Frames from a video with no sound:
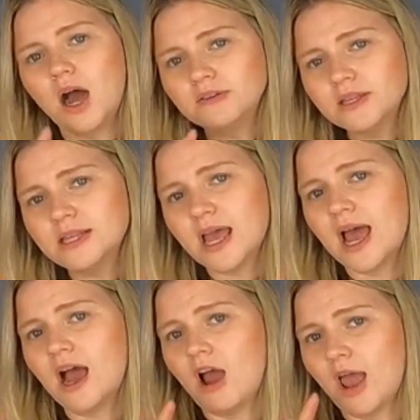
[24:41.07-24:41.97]
other than
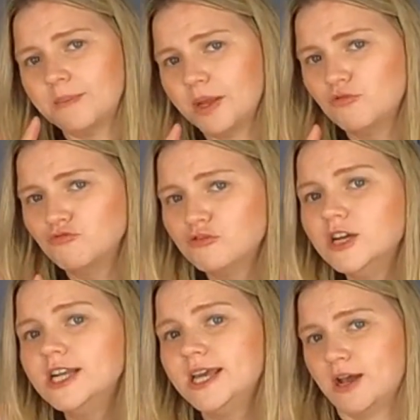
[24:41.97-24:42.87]
that, I am being
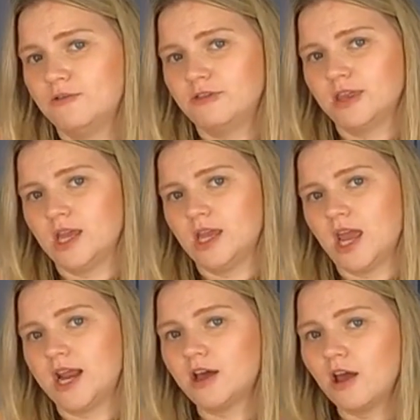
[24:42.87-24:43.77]
really
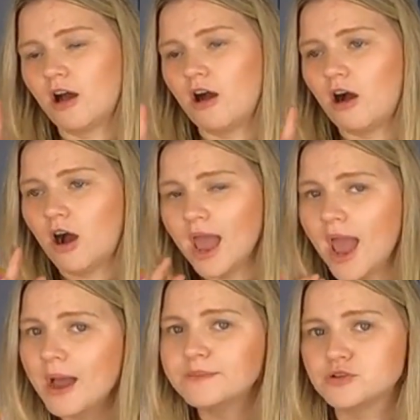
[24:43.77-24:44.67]
healthy, and I
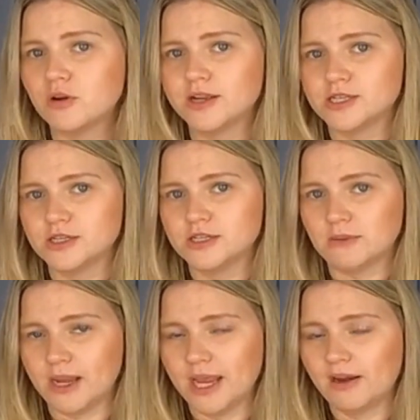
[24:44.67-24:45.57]
am trying to
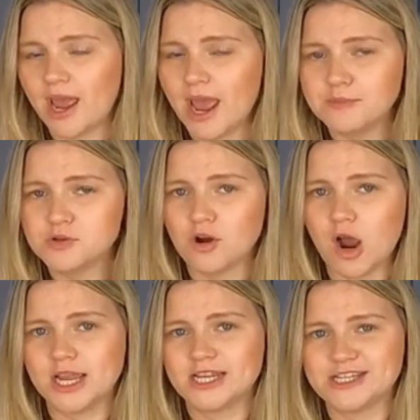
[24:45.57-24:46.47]
lose weight, and I am
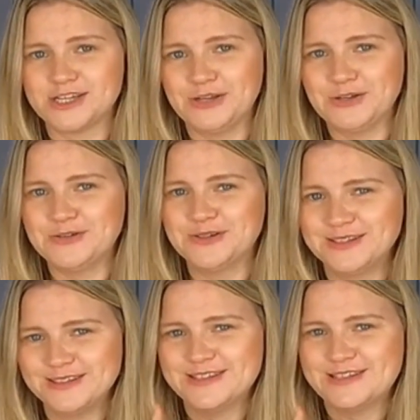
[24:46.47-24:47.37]
trying
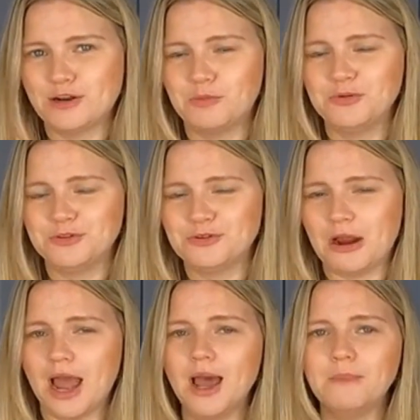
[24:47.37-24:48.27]
to stop all the
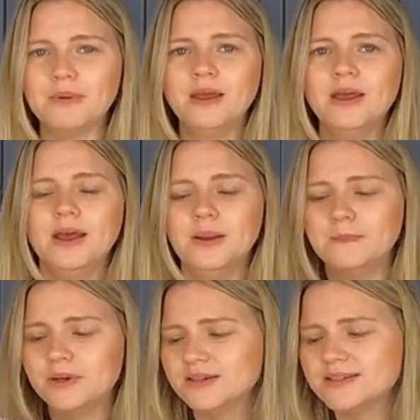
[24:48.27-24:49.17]
crap,
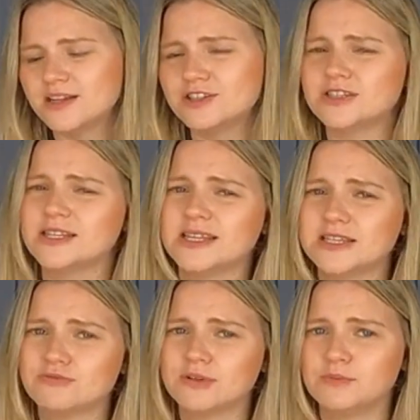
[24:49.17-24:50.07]
because I just
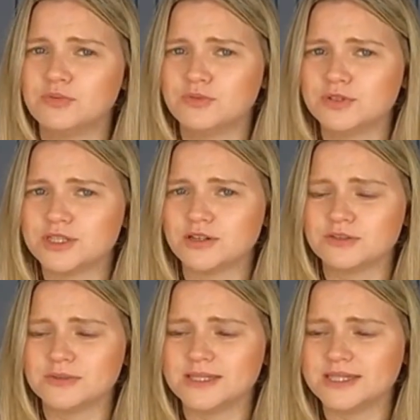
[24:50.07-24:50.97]
think it's really important to
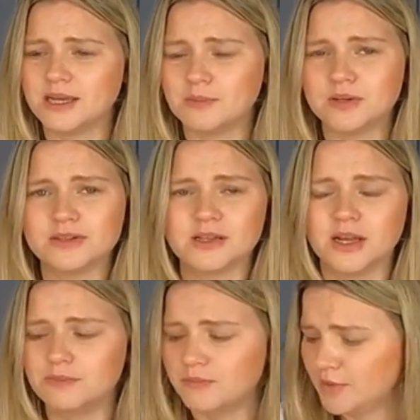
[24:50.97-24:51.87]
start doing this now, because
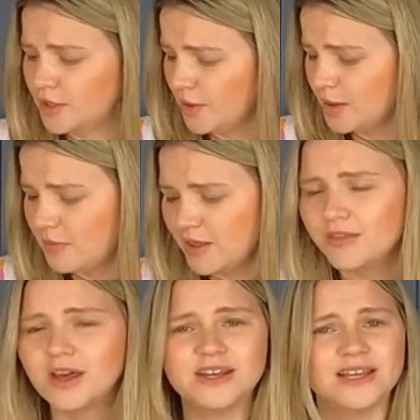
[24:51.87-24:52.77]
I'm, you know, in my
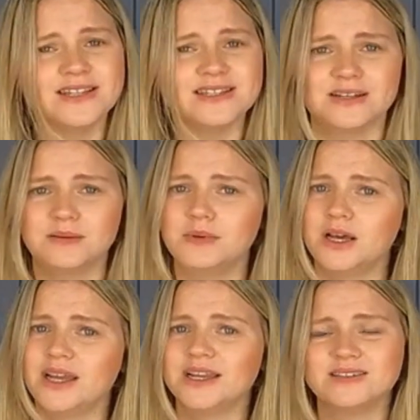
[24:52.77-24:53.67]
30s, and I'm
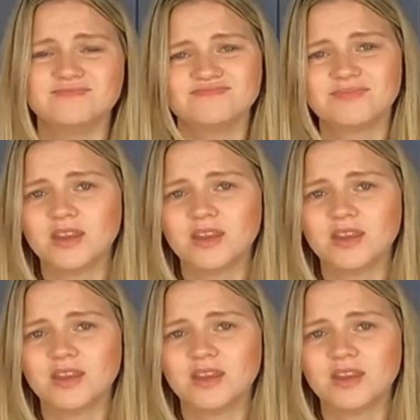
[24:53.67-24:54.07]
like,